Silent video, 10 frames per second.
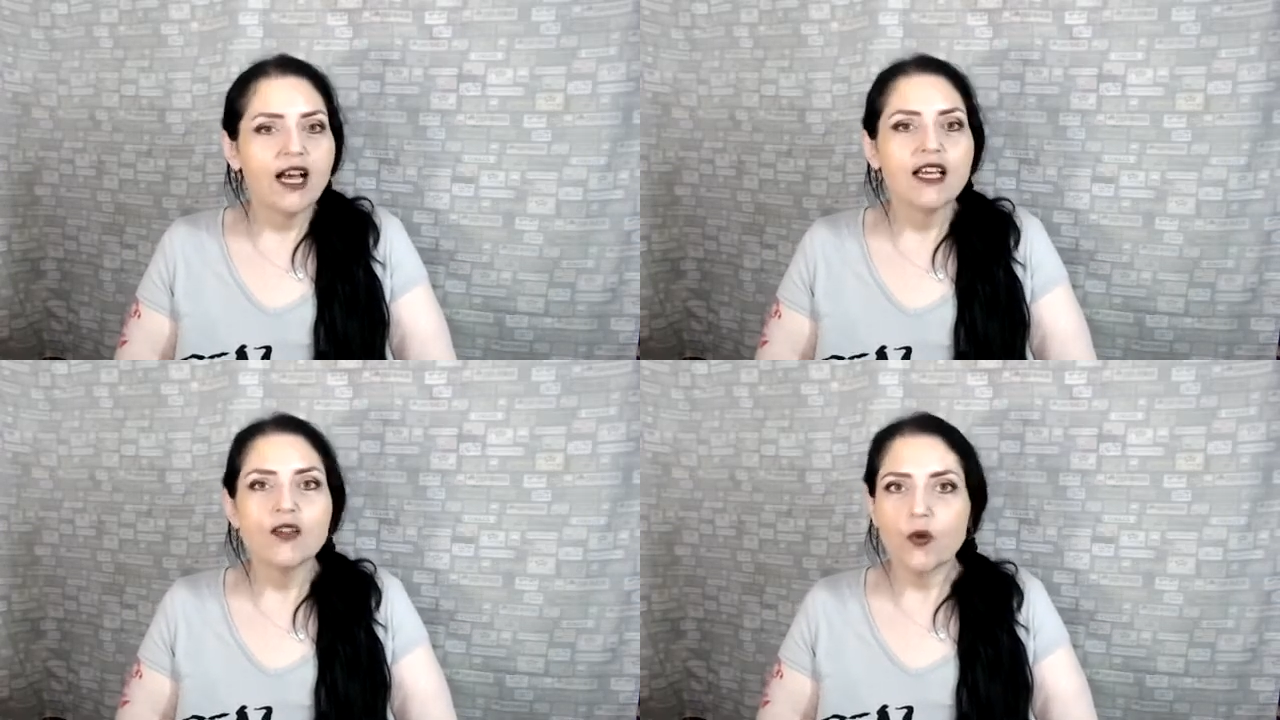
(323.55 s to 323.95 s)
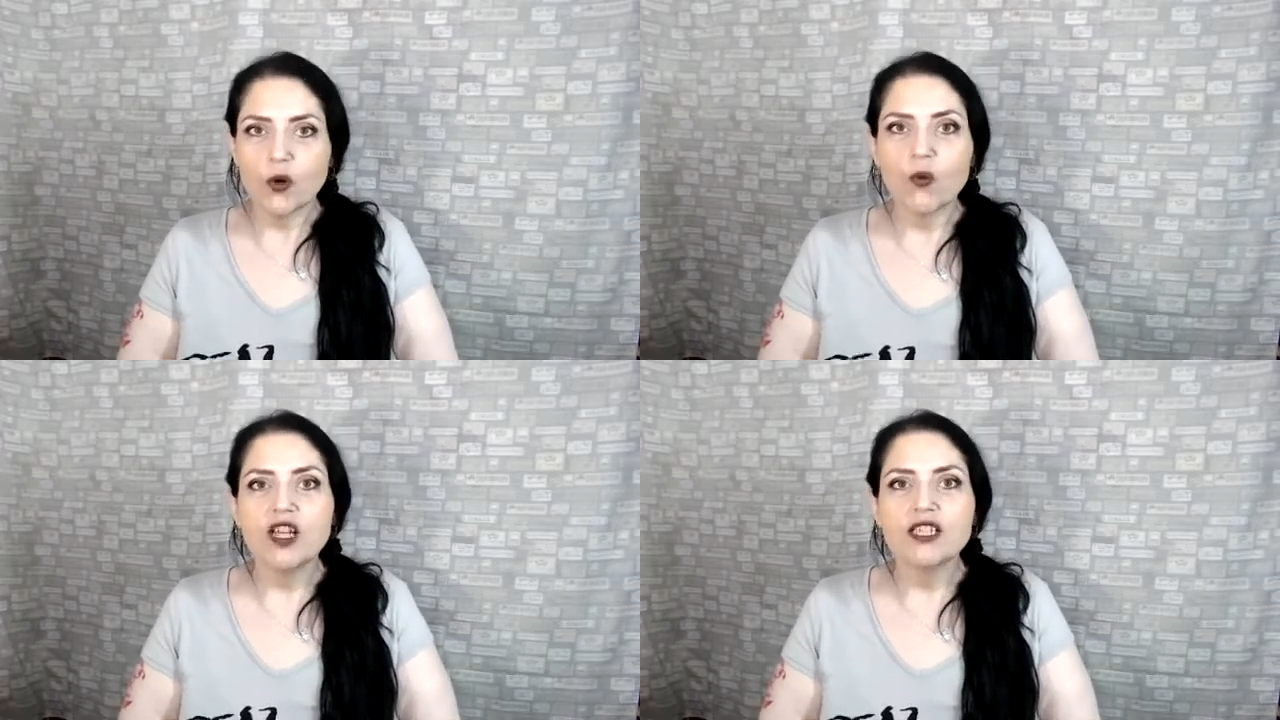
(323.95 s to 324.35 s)
it worked
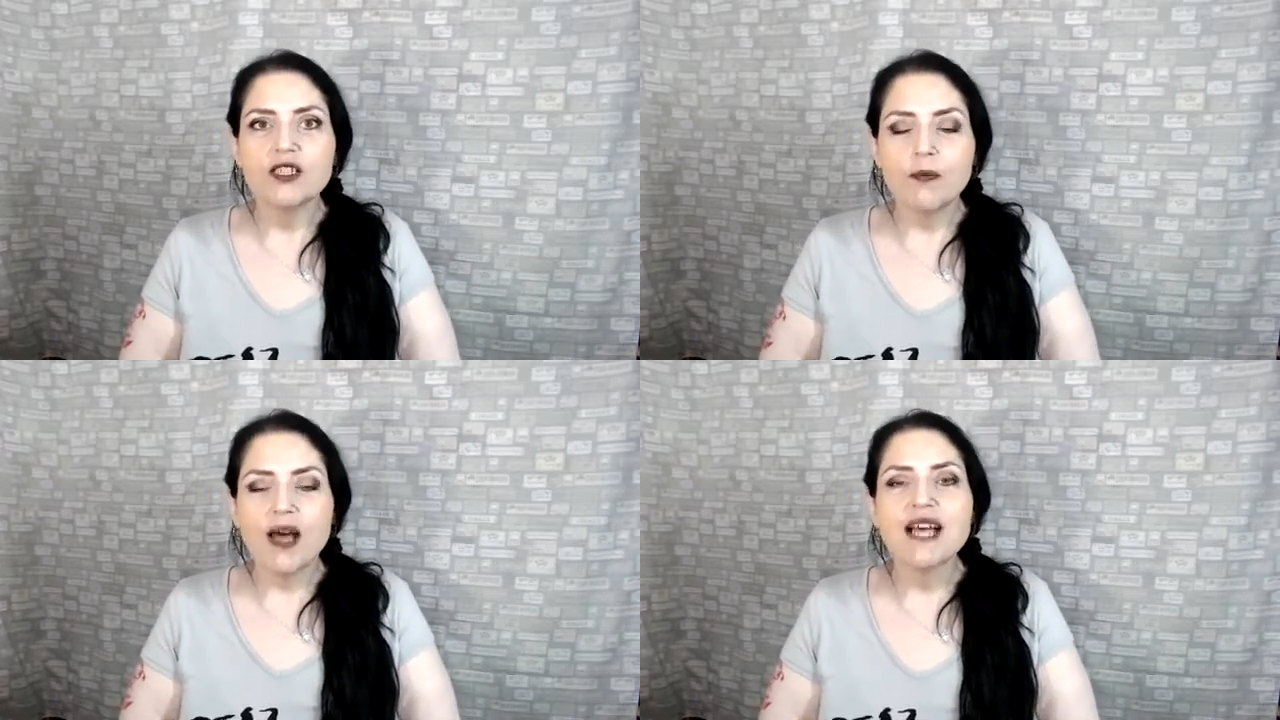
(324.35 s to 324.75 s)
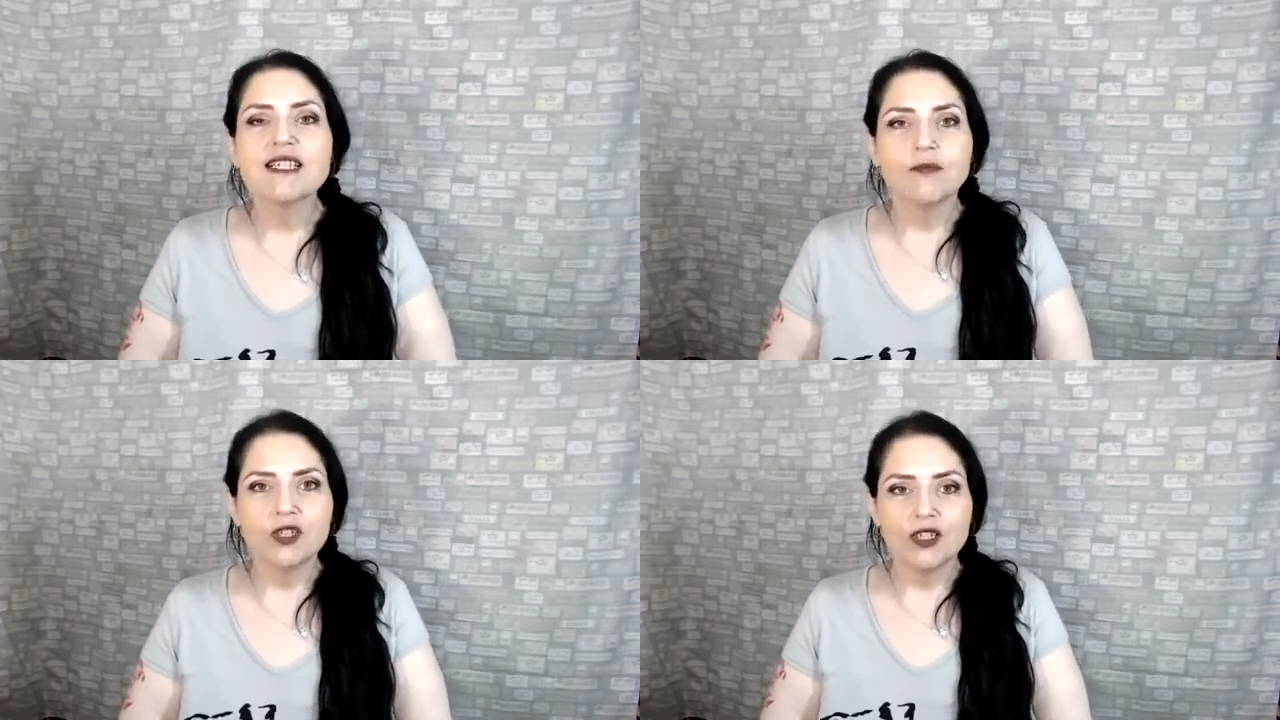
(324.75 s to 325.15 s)
well in the past.
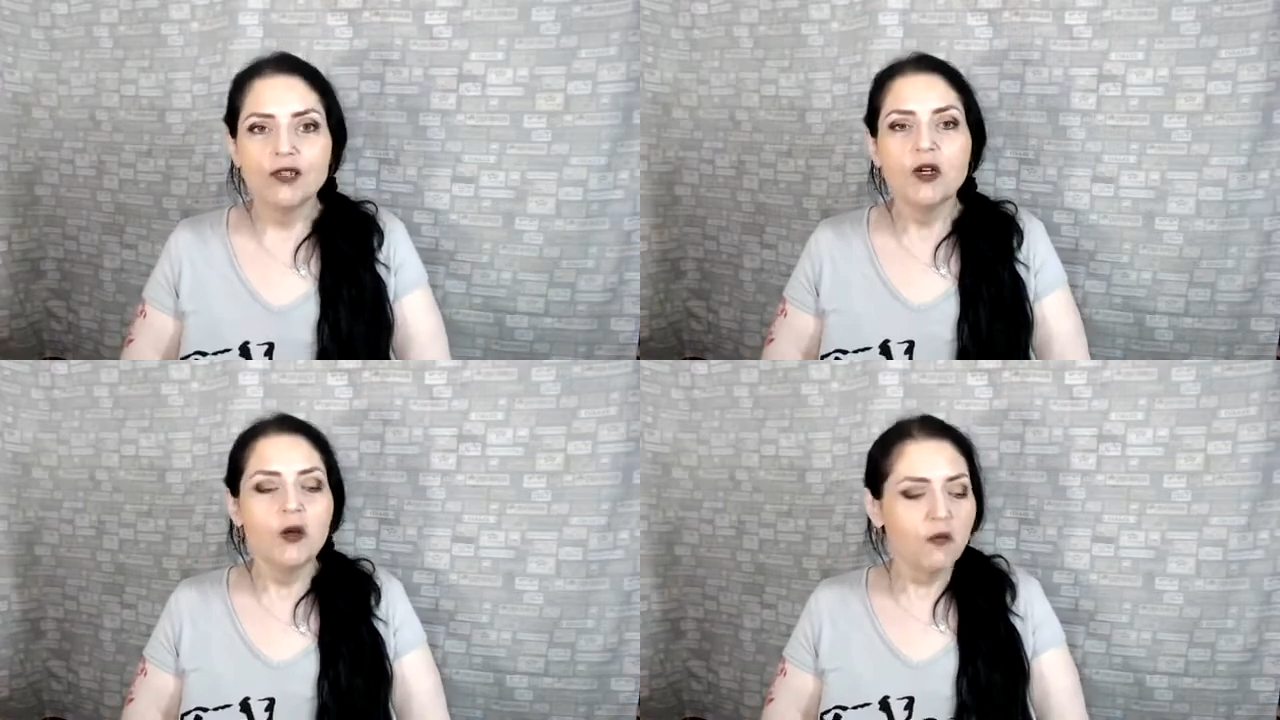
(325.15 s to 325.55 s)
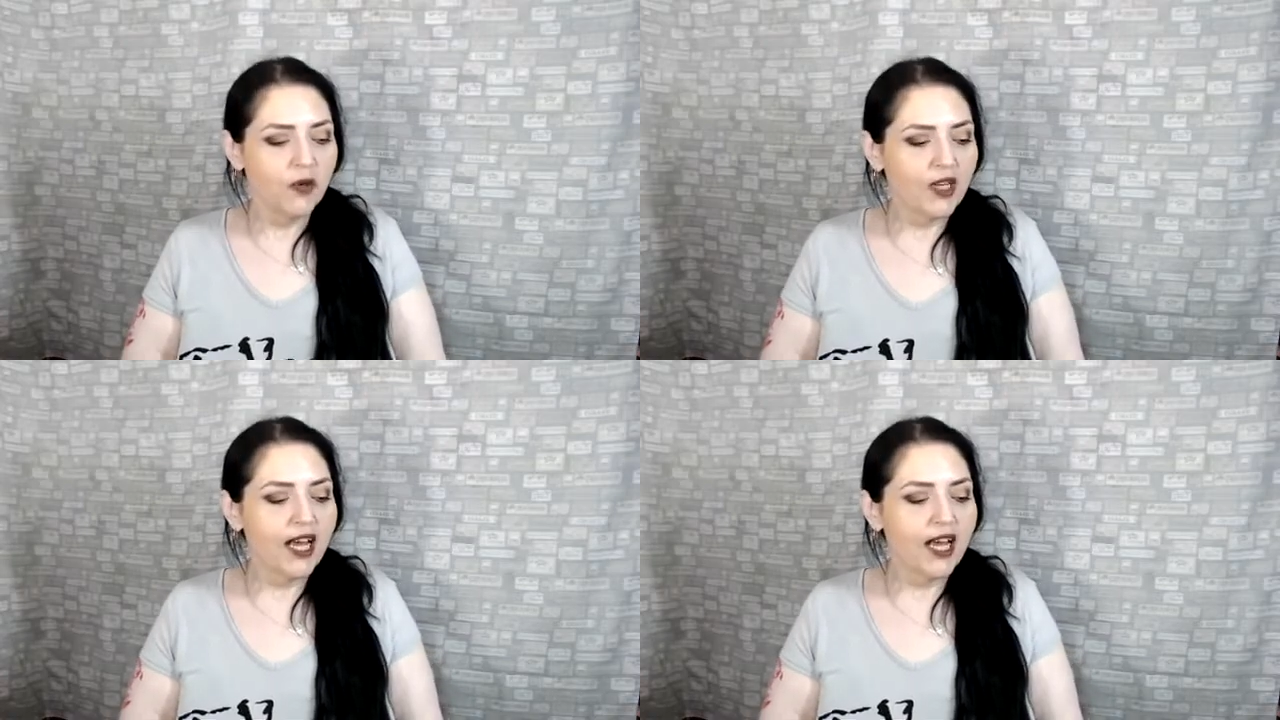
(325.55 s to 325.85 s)
I'm gonna pull